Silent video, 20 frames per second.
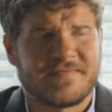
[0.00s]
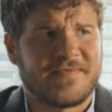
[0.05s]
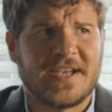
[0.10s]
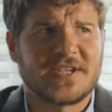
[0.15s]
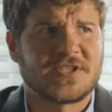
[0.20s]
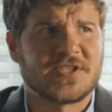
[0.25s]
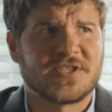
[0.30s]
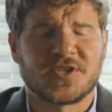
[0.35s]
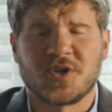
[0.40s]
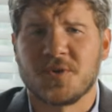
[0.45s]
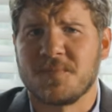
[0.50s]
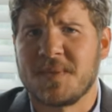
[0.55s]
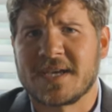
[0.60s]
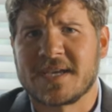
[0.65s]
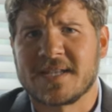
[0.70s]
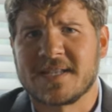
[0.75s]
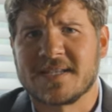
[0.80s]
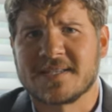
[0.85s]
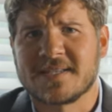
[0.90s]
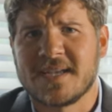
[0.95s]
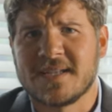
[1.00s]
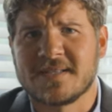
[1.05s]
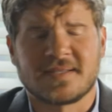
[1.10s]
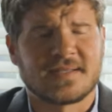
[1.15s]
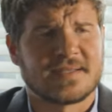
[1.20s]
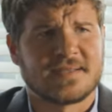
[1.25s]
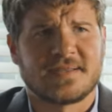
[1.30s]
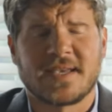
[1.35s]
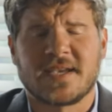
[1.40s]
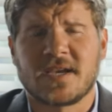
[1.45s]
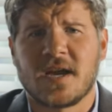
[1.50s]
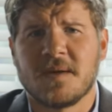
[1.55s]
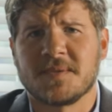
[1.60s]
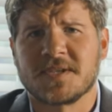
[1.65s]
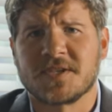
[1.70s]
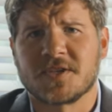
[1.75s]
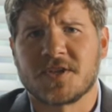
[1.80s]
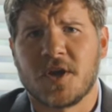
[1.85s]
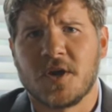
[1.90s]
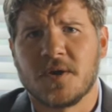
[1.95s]
Fashions don't make any sense, they come
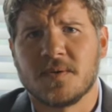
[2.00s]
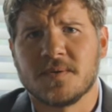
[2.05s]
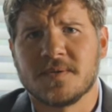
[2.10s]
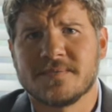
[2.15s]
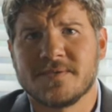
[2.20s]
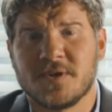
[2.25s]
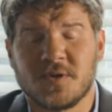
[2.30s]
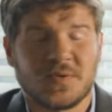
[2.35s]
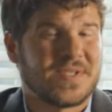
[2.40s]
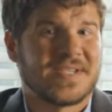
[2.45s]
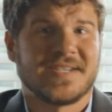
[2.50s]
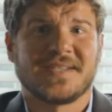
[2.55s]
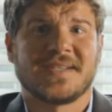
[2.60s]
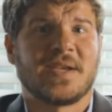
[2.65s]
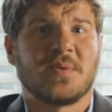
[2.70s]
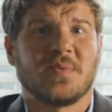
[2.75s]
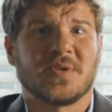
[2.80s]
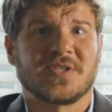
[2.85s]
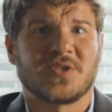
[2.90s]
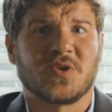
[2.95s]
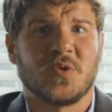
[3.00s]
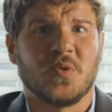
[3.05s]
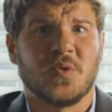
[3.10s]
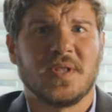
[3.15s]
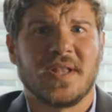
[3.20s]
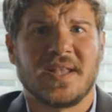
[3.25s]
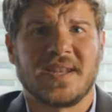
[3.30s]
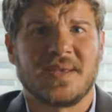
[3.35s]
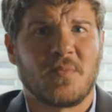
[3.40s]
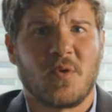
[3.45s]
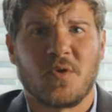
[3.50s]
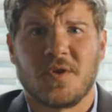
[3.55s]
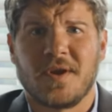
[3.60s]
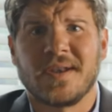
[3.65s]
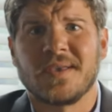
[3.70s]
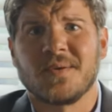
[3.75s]
and go. Who's to say what's cool anymore